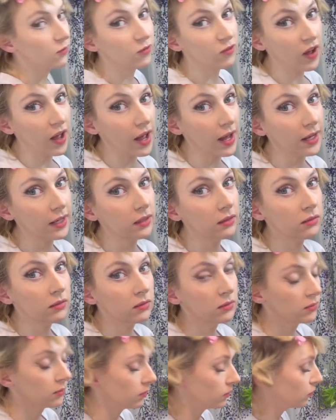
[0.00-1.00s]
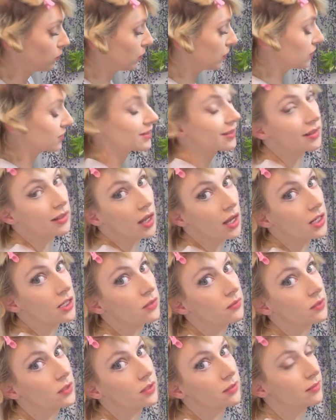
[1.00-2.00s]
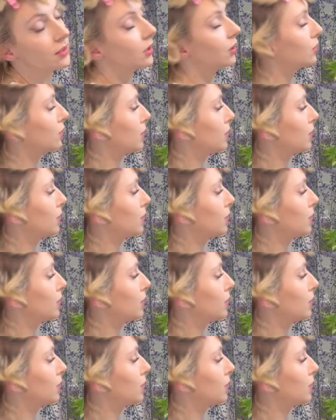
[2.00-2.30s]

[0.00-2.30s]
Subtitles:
back is quite difficult.